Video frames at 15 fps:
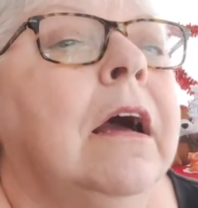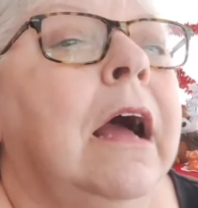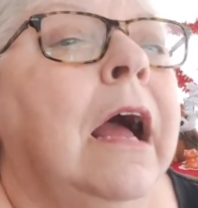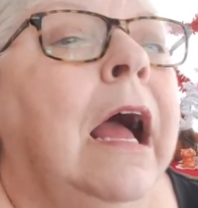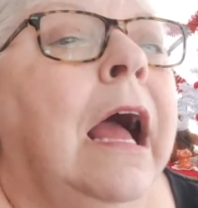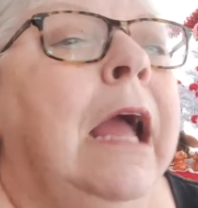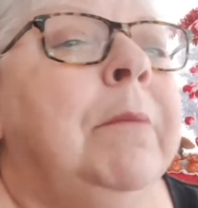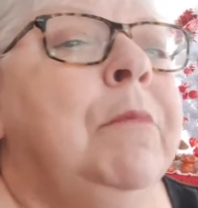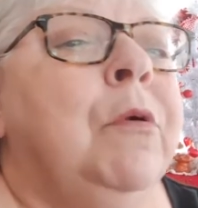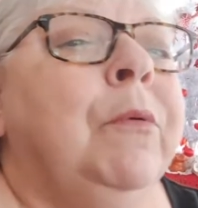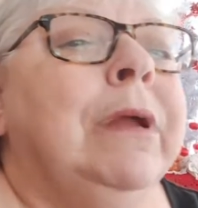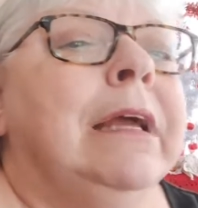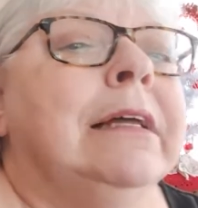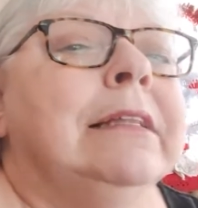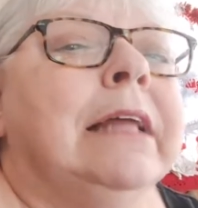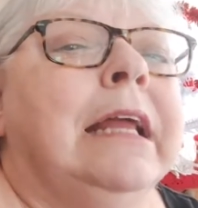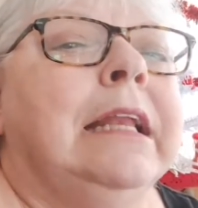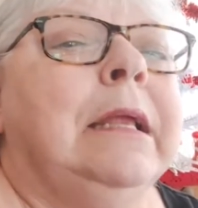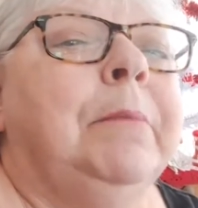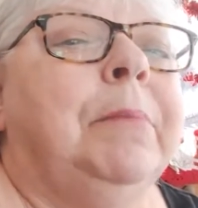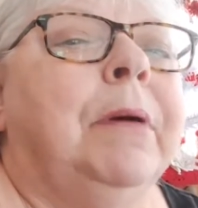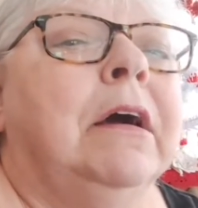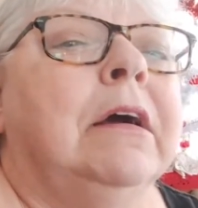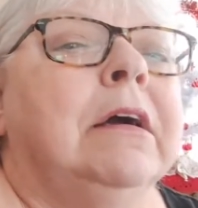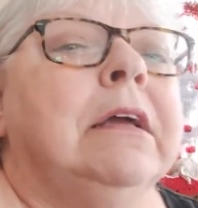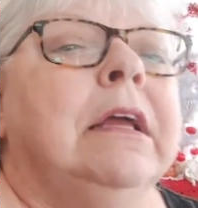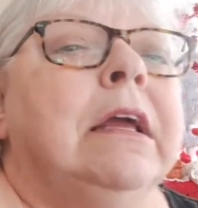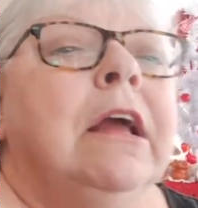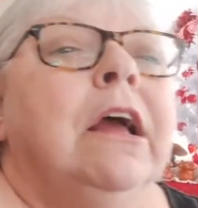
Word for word: Hi, Maria Ladybug.